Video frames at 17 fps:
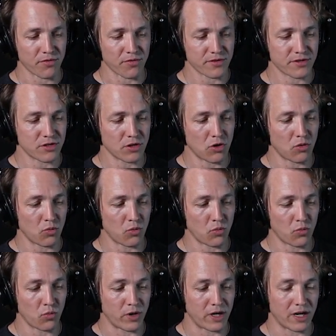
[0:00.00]
So
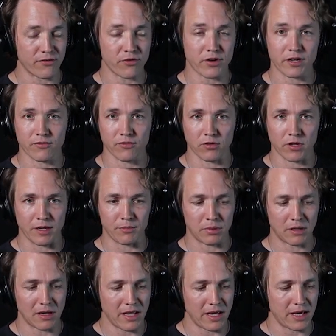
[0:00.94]
whatever interval I
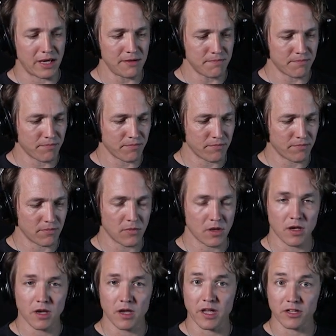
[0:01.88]
play,
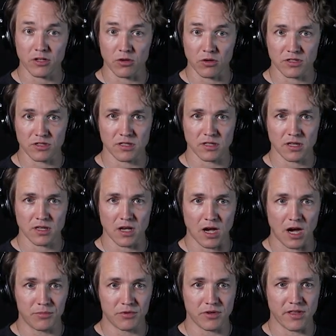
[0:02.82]
it goes
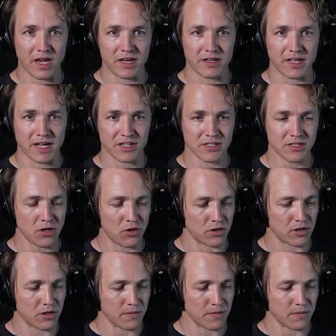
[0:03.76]
up to that next note.